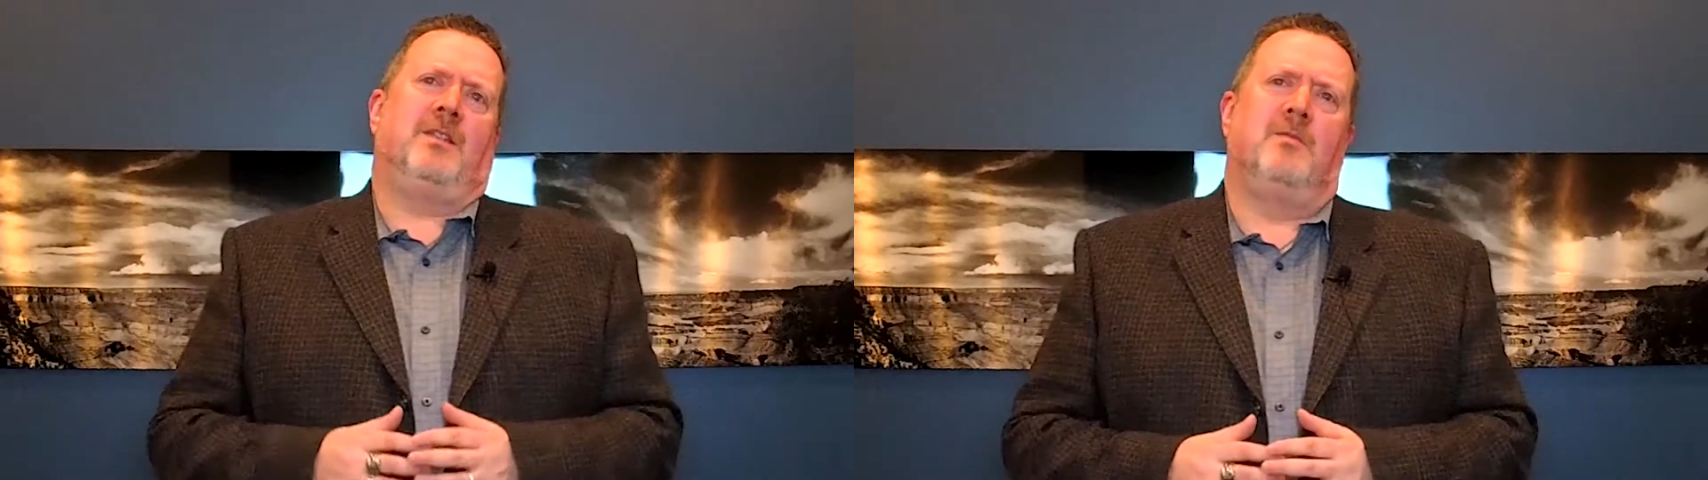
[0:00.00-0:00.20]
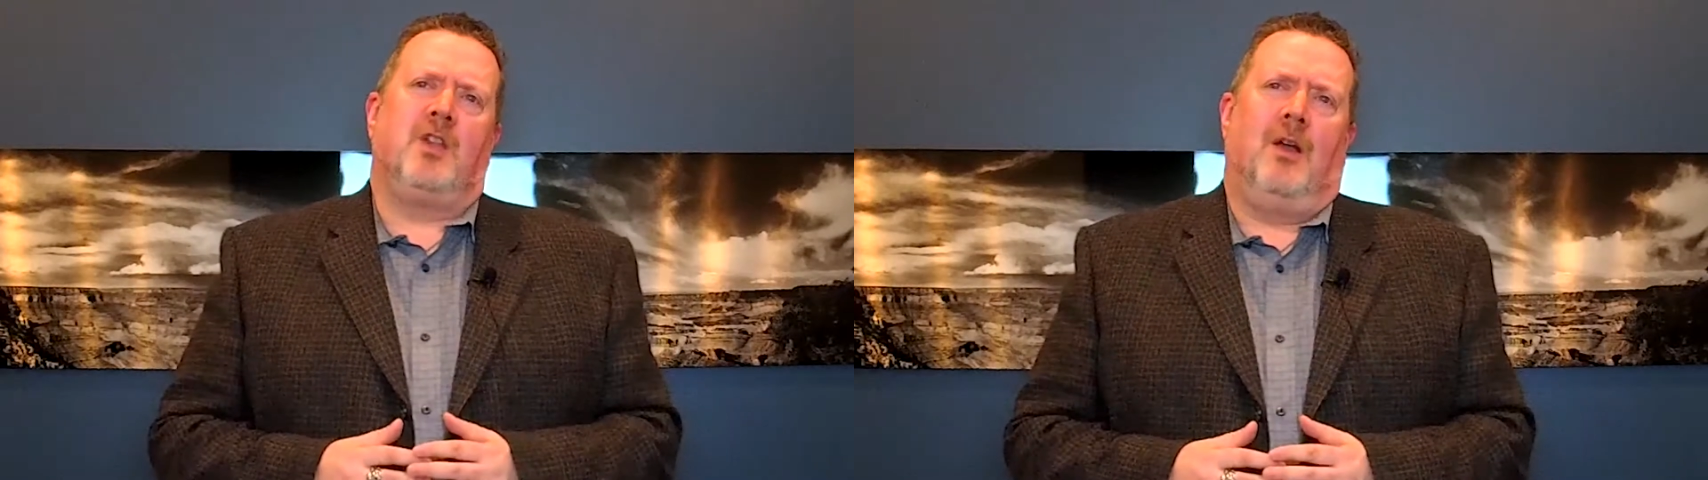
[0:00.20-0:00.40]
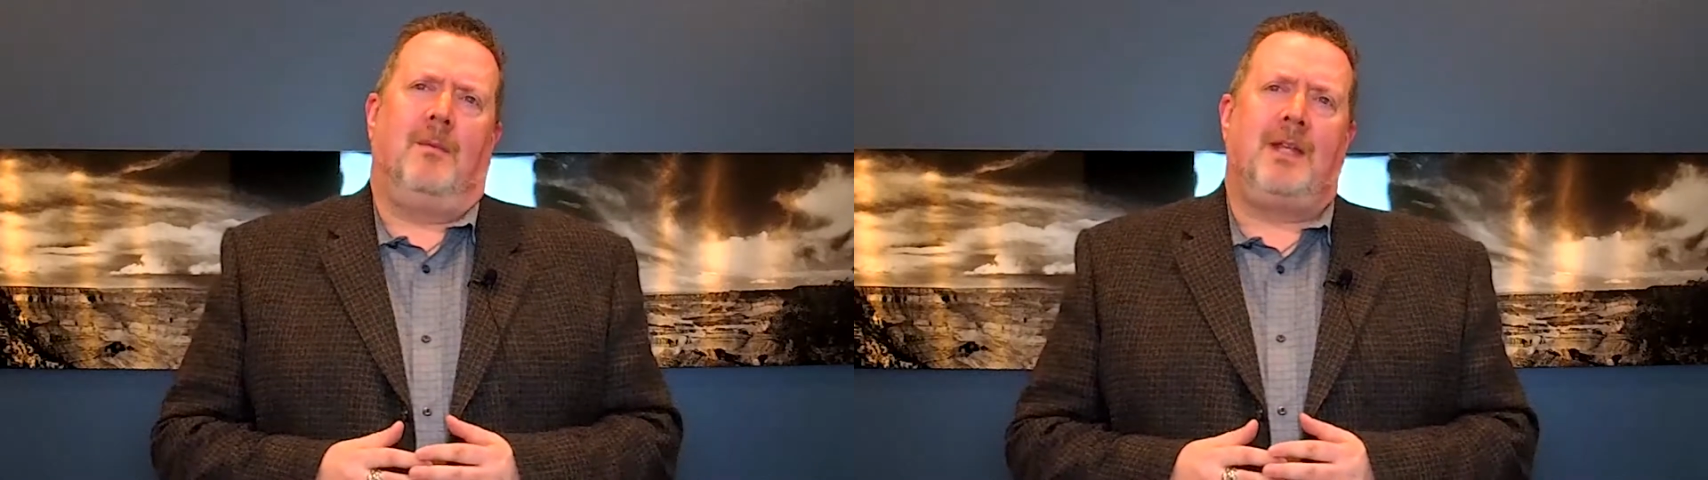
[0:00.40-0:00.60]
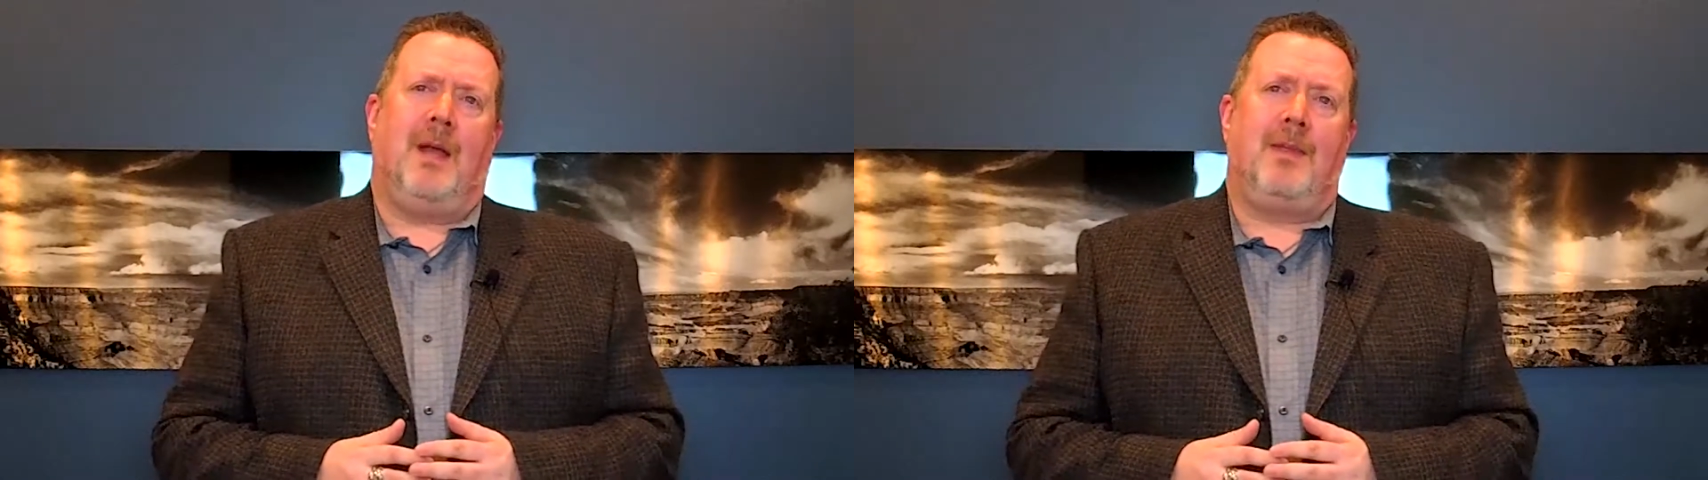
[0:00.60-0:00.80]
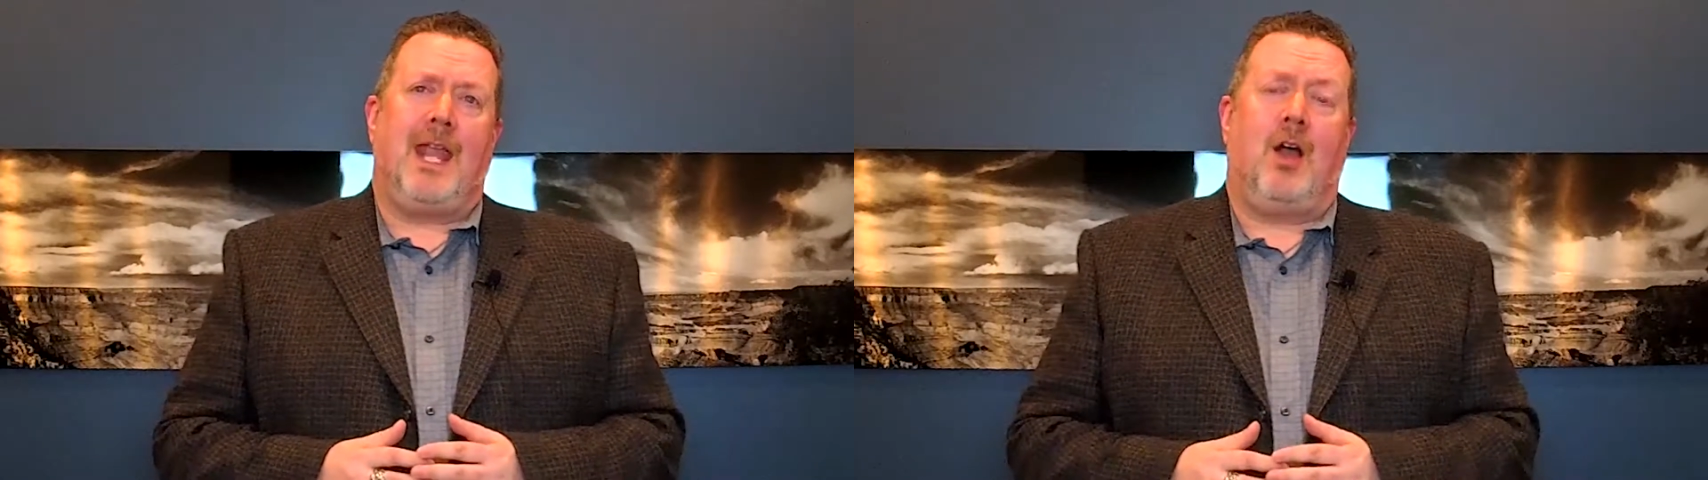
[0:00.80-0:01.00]
some time
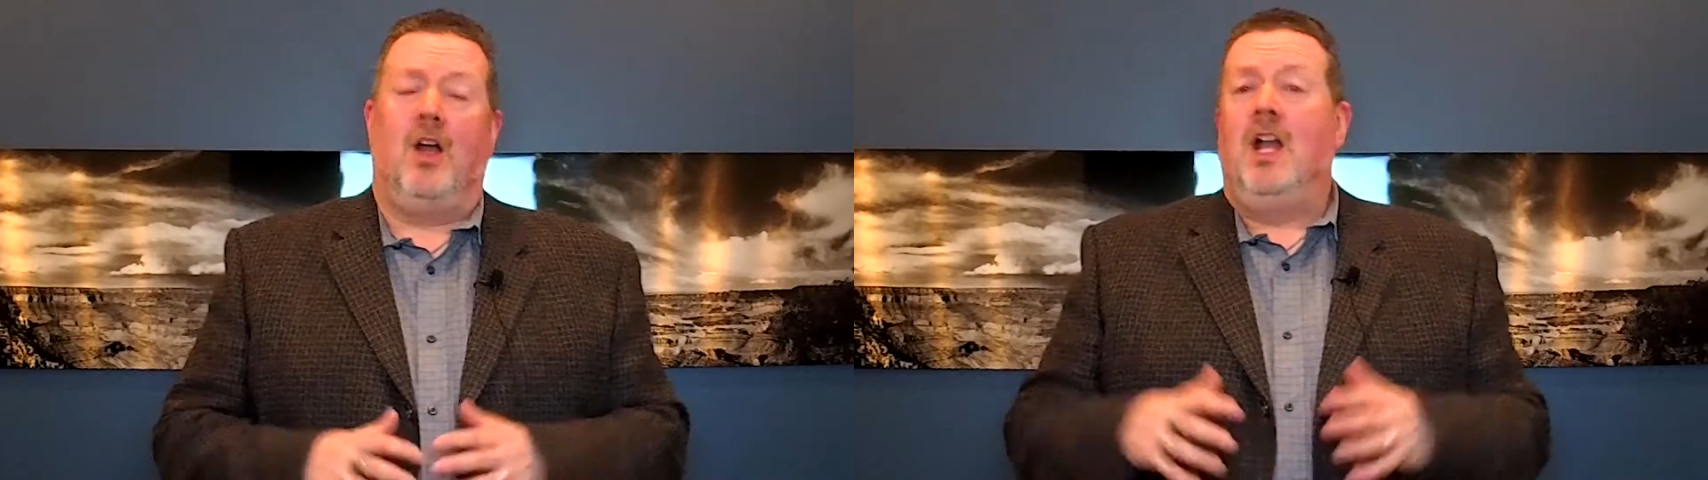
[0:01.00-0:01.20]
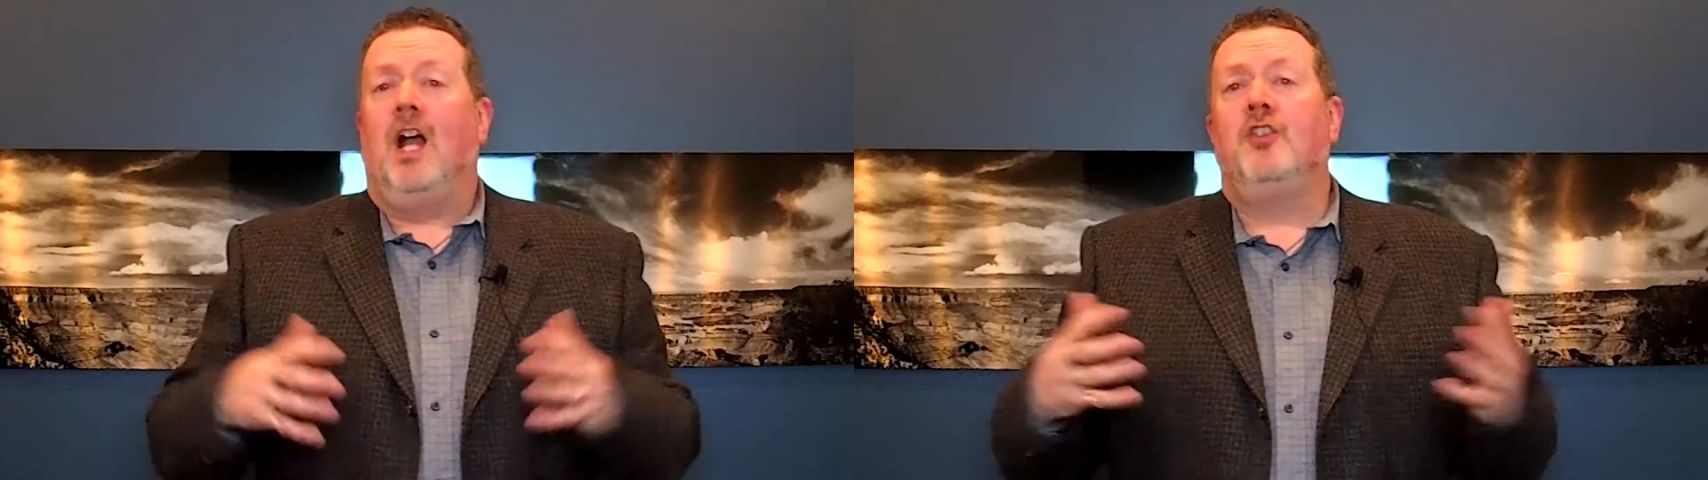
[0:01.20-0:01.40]
coming out